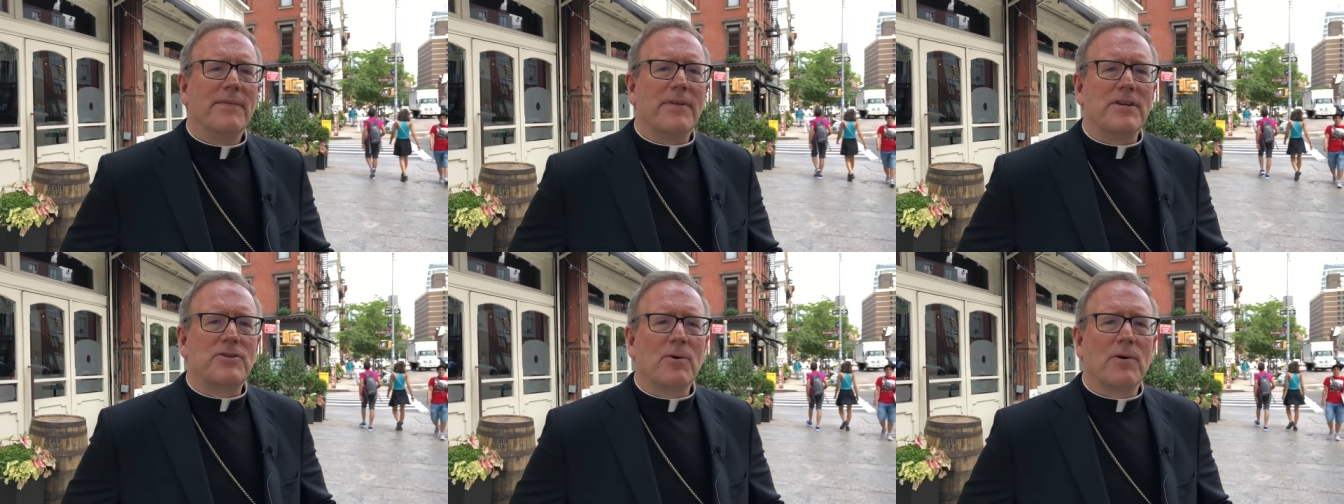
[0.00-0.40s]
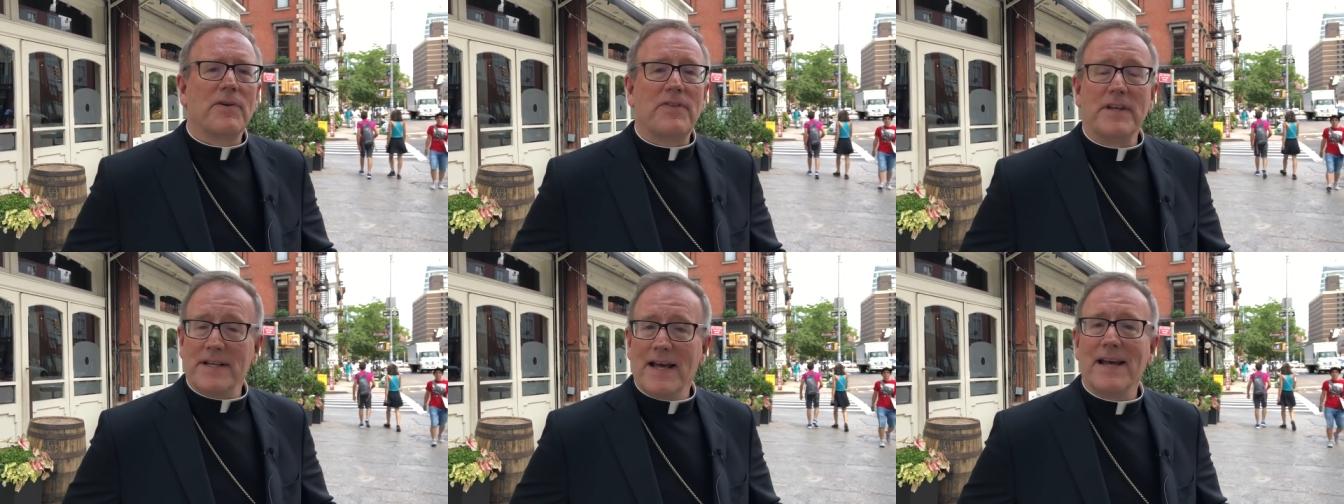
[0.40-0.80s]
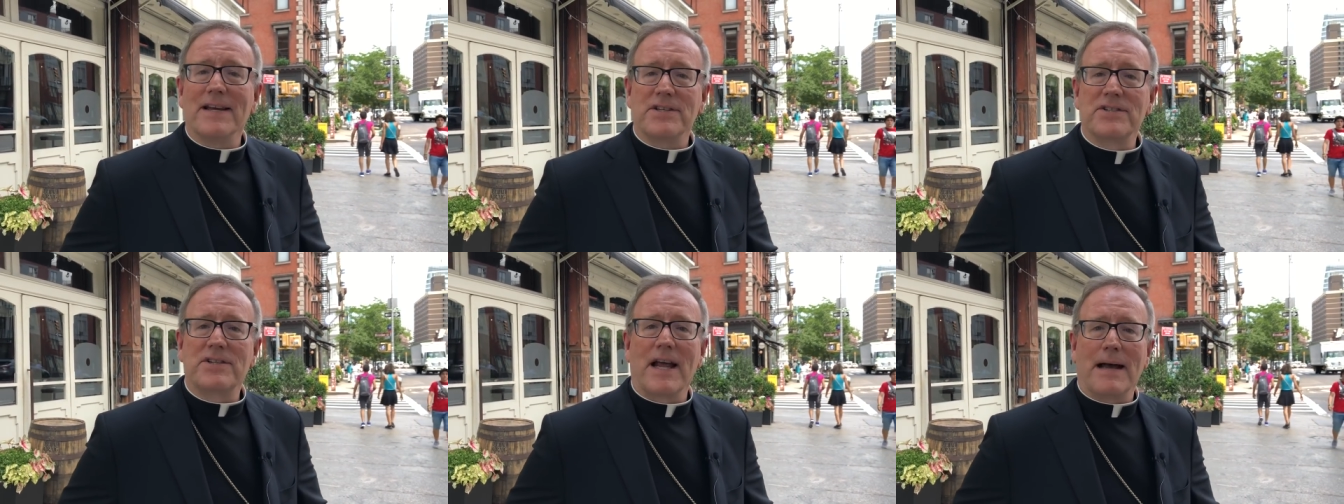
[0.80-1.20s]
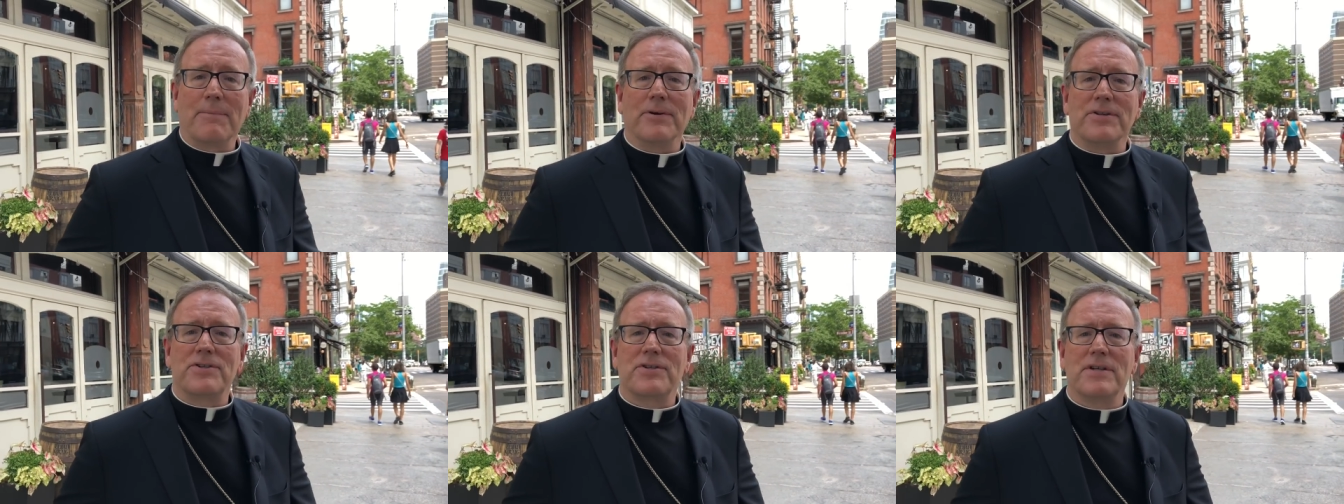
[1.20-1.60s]
that Dorothy Day
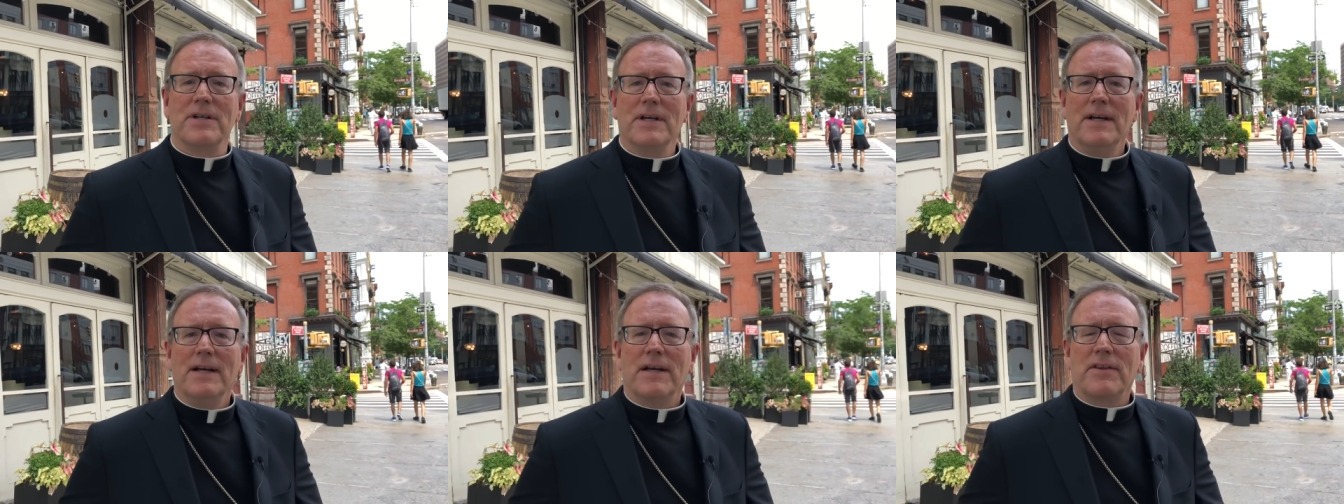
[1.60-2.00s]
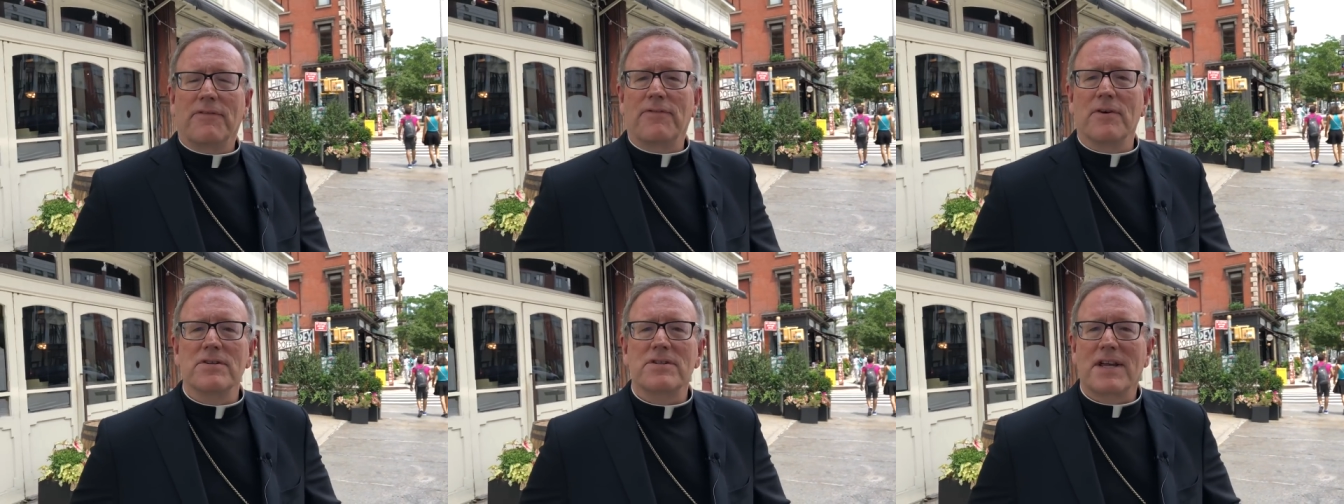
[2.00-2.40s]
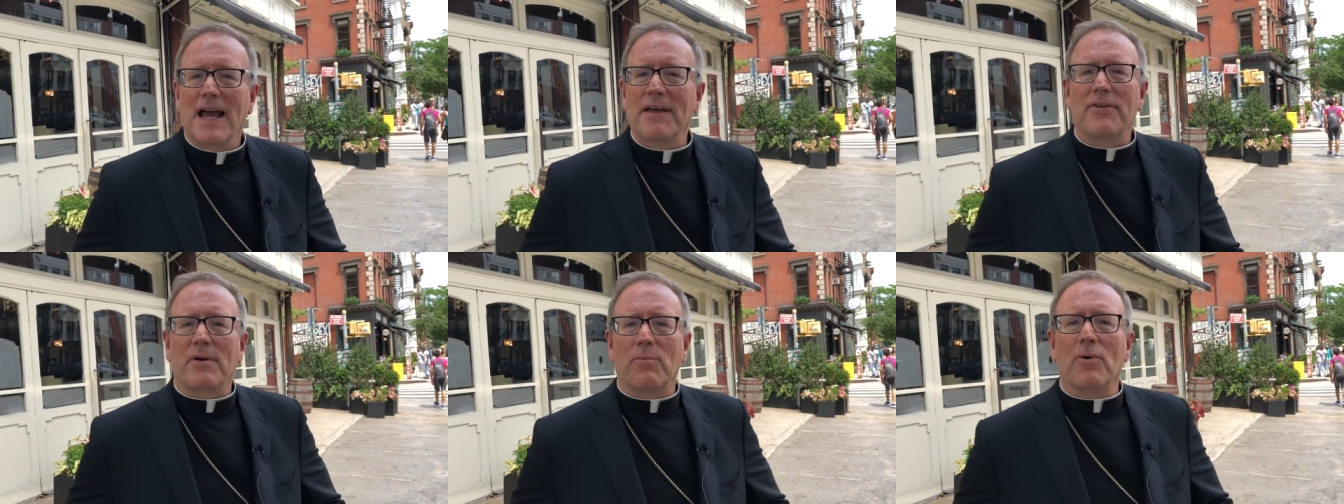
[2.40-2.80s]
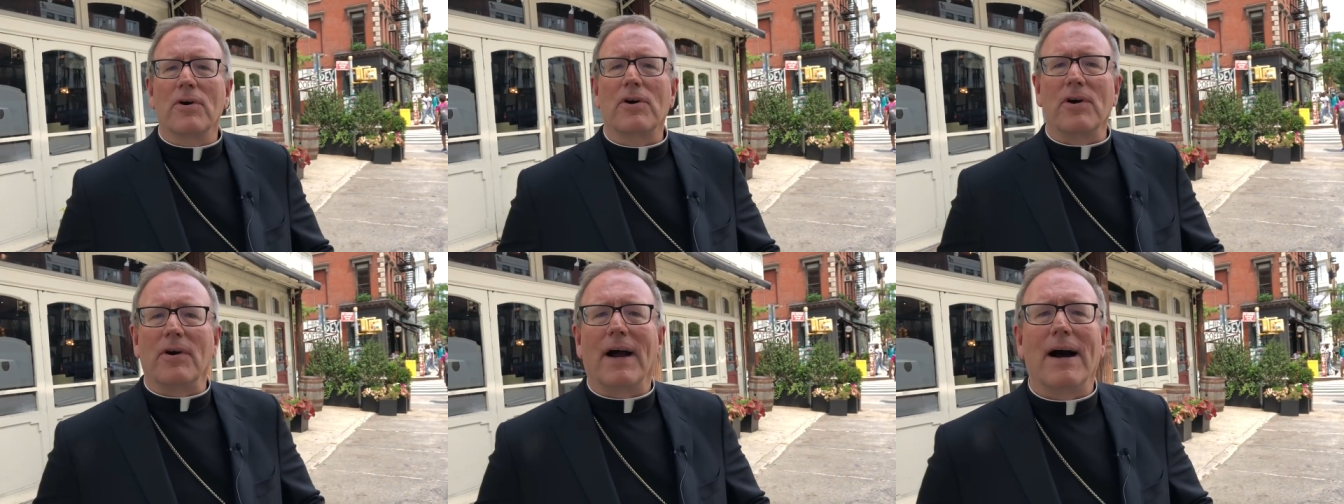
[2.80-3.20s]
established the first Catholic
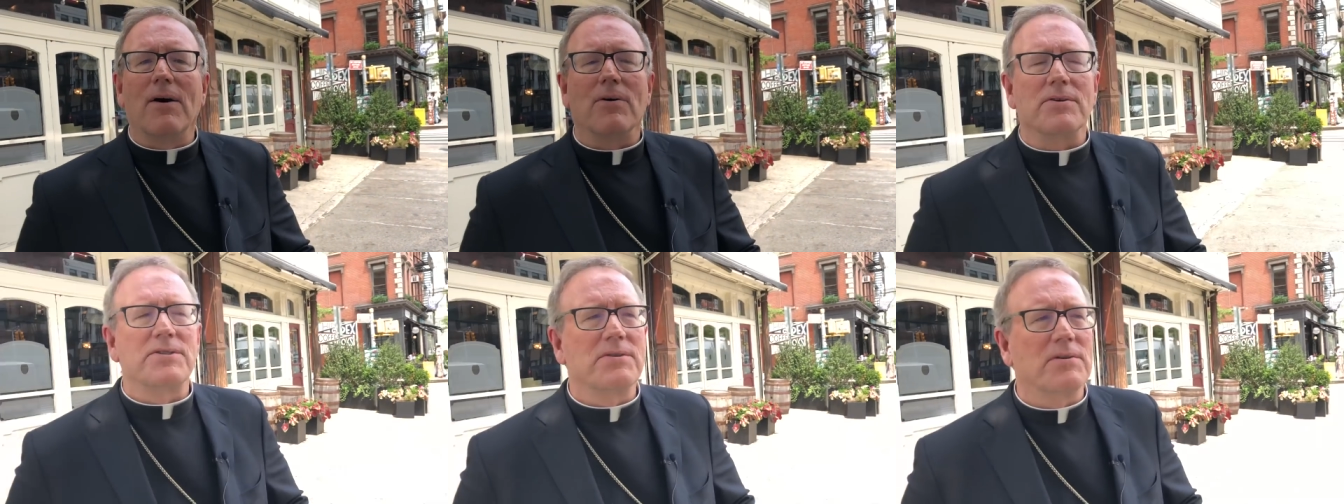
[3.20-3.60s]
Worker house.